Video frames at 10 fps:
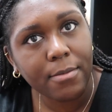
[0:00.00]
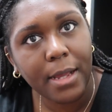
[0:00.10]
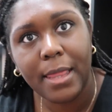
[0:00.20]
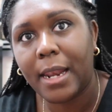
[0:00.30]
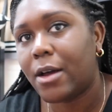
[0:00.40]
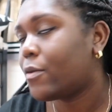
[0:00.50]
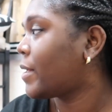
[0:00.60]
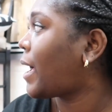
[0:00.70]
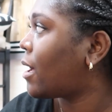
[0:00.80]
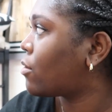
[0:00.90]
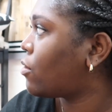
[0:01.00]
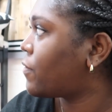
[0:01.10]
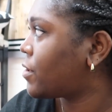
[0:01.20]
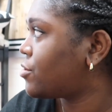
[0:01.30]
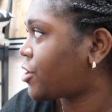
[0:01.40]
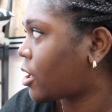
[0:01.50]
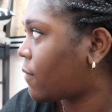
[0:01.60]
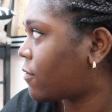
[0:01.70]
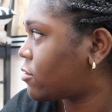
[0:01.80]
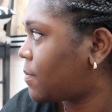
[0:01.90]
And then I'll, yeah, I'll go over there and check
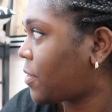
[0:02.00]
out some